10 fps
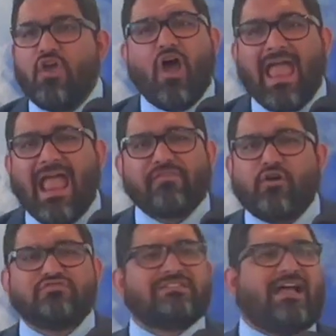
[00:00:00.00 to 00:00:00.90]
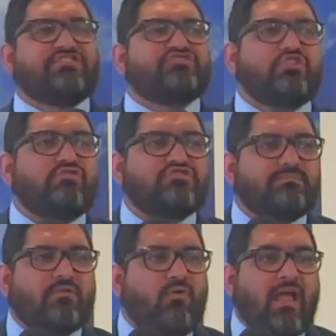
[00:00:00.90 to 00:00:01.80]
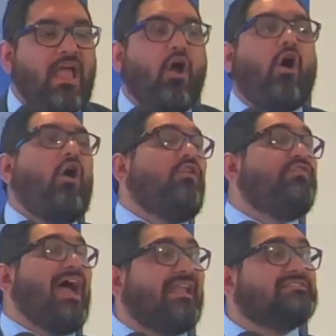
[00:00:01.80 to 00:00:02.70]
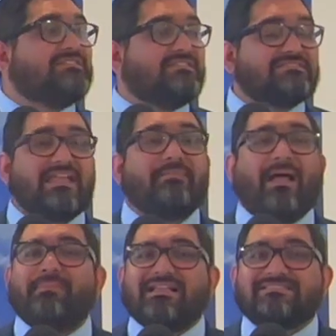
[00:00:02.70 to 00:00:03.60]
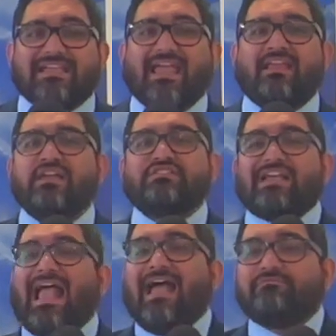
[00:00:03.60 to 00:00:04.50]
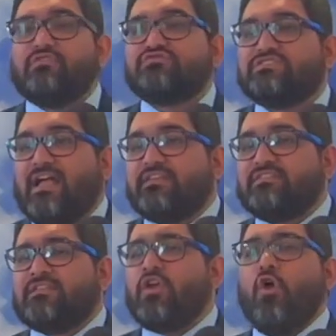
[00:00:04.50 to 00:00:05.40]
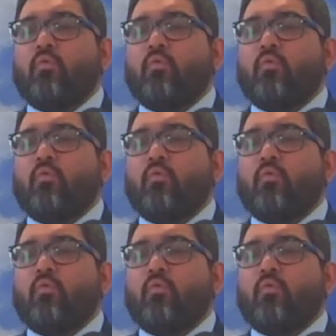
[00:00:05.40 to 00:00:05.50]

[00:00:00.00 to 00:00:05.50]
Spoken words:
And those nice shoes you've been wanting, all that is going to stay. I'm not saying to have those nice things.